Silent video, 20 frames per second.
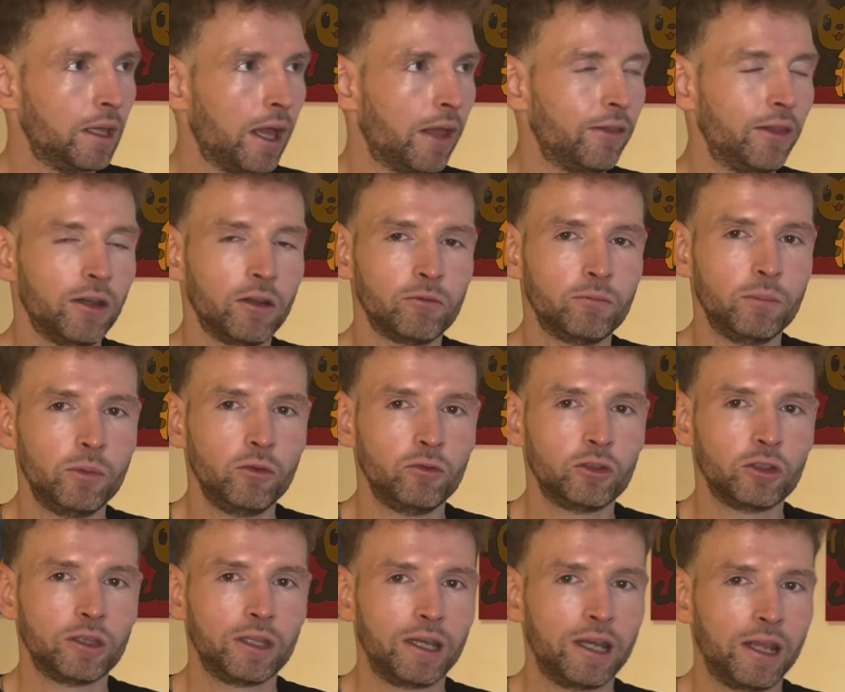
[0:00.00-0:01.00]
and then I've
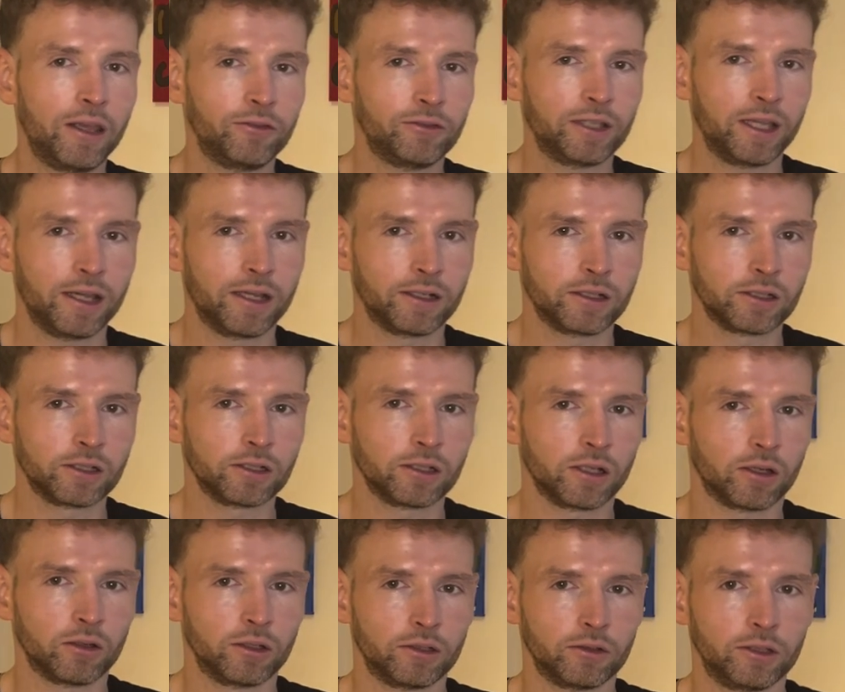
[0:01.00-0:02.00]
moved to the left-hand
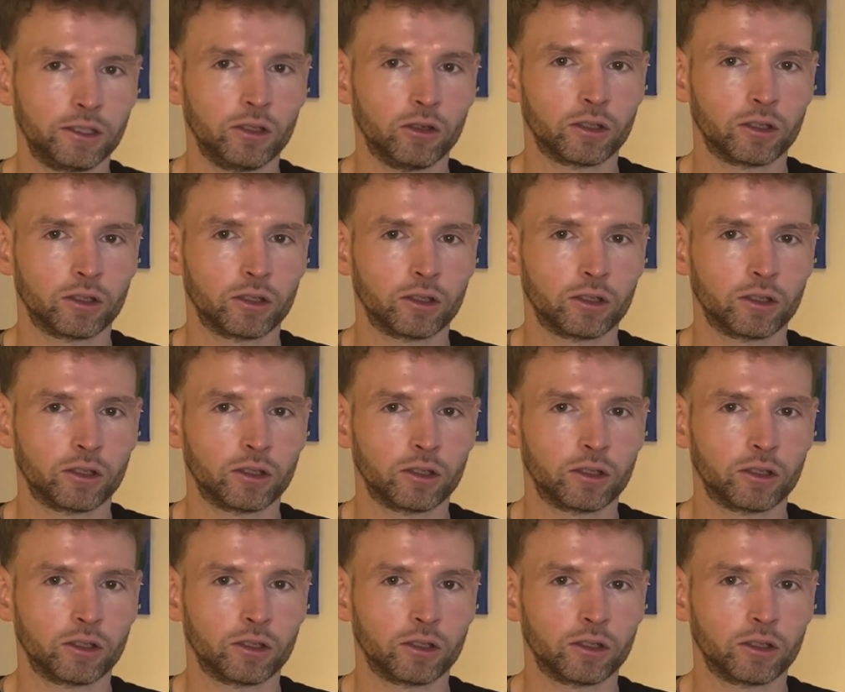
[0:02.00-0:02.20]
side of the